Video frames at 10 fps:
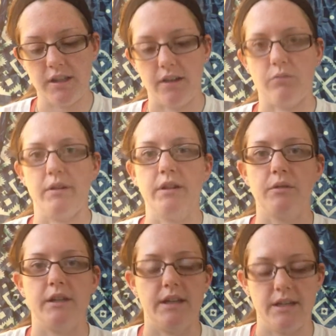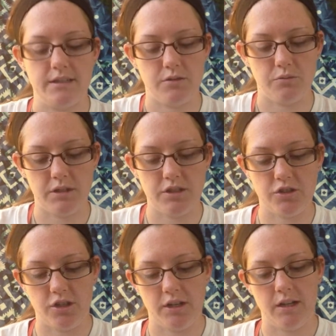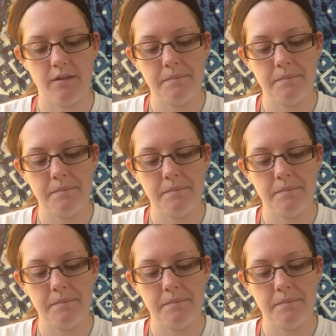like really nice. It's really sturdy.